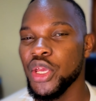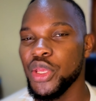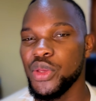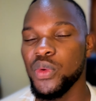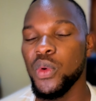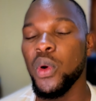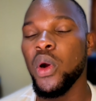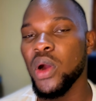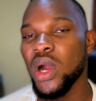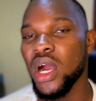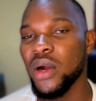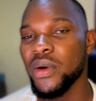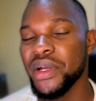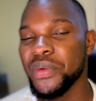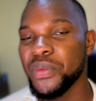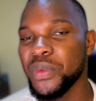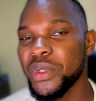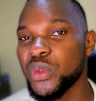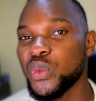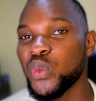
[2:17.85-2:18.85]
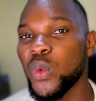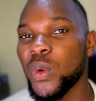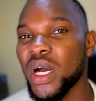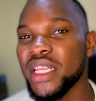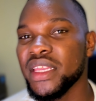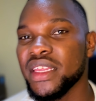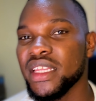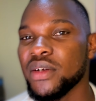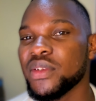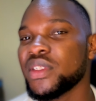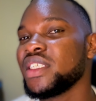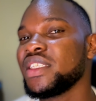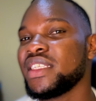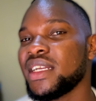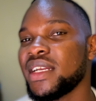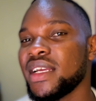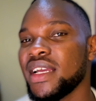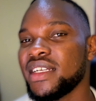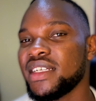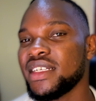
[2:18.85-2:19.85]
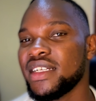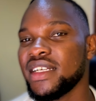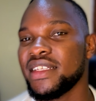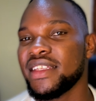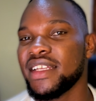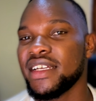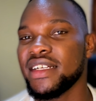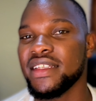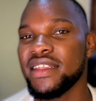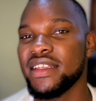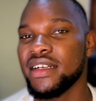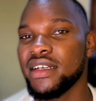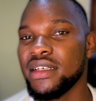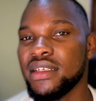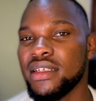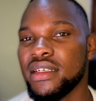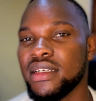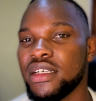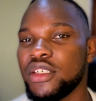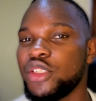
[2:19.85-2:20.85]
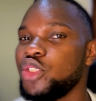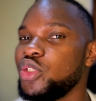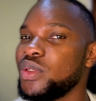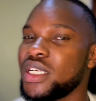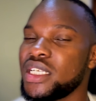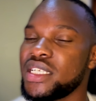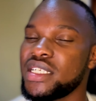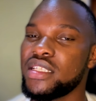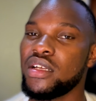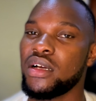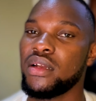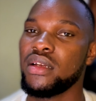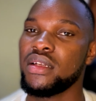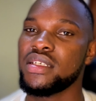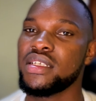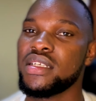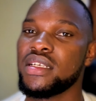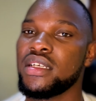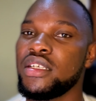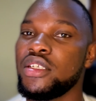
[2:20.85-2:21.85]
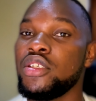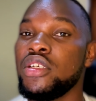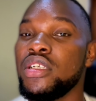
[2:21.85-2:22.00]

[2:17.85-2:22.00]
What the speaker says: You walk away with 1,333 US dollars.